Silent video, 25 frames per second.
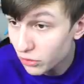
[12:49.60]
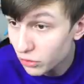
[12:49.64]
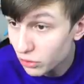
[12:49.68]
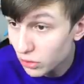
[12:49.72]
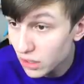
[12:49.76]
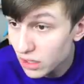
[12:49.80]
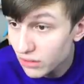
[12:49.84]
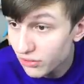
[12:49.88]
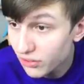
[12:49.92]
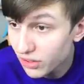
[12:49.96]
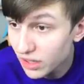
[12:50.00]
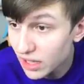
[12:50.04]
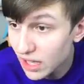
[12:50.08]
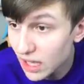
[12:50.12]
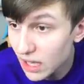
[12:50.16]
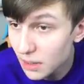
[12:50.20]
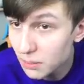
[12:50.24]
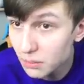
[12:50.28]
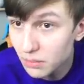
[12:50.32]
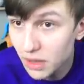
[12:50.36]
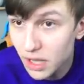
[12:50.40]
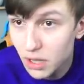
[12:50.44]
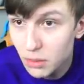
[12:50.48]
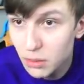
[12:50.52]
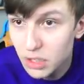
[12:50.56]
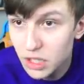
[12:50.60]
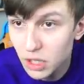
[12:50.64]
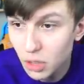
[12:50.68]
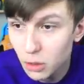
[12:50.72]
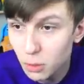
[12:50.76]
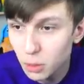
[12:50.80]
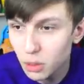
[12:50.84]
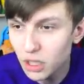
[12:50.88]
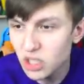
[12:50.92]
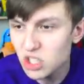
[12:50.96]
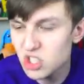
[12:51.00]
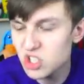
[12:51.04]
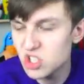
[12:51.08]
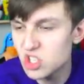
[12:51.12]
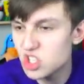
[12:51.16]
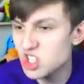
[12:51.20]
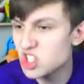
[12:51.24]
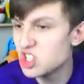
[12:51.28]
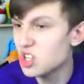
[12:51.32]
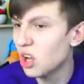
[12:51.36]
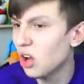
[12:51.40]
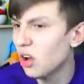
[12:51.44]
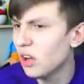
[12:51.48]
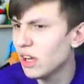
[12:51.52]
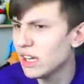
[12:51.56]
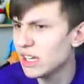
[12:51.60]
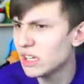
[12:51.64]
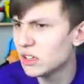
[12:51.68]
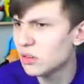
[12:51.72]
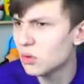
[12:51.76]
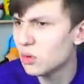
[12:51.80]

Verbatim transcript: screen for Cam? There we go, plus nine.